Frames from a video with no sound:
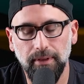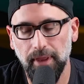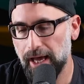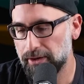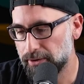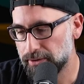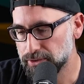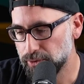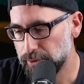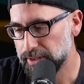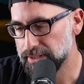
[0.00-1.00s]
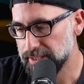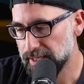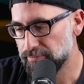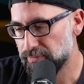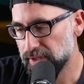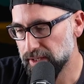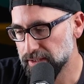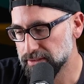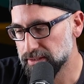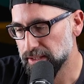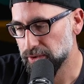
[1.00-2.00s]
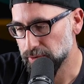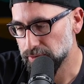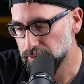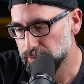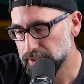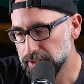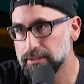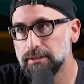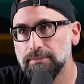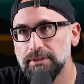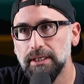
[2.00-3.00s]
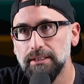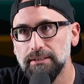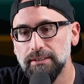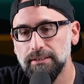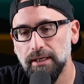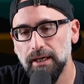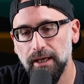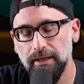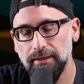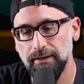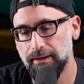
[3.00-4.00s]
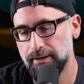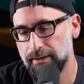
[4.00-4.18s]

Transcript: that are doing the same things that you're doing in some sense, and